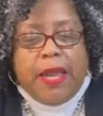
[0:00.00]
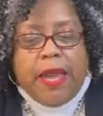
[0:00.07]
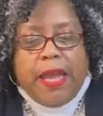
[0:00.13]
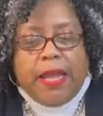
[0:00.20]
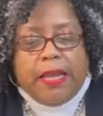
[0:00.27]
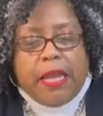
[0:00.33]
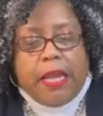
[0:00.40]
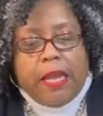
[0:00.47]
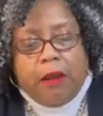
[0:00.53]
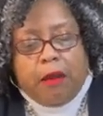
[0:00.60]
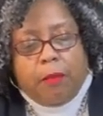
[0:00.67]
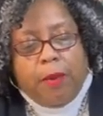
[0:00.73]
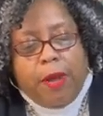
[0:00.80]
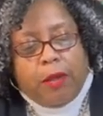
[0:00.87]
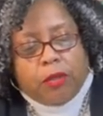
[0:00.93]
and
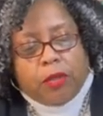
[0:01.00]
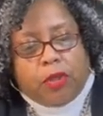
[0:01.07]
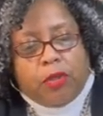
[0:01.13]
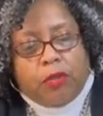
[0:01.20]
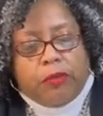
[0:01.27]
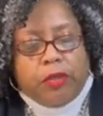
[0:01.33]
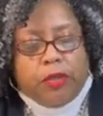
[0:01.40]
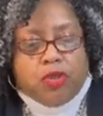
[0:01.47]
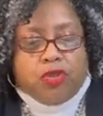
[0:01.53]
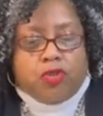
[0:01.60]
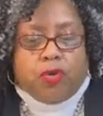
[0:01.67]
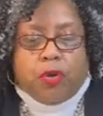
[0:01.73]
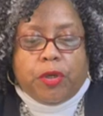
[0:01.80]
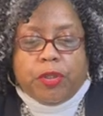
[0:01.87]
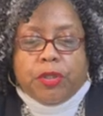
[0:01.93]
hear about Curious
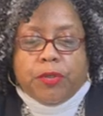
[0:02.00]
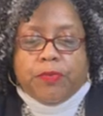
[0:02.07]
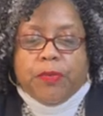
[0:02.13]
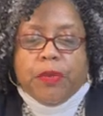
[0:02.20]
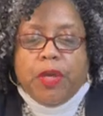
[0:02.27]
George.